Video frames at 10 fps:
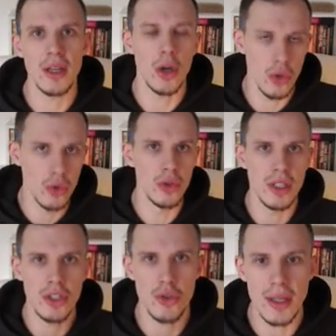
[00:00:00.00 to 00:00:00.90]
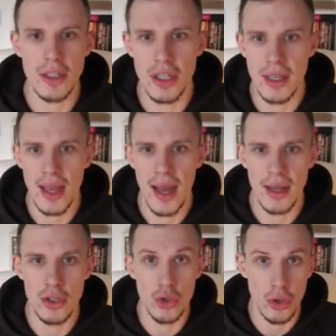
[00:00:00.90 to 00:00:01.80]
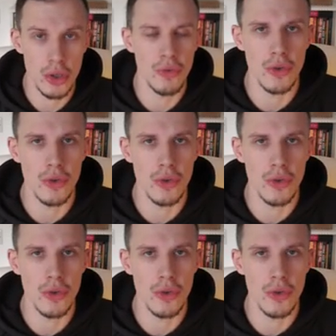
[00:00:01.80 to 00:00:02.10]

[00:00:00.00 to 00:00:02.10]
a good strategy and structure for your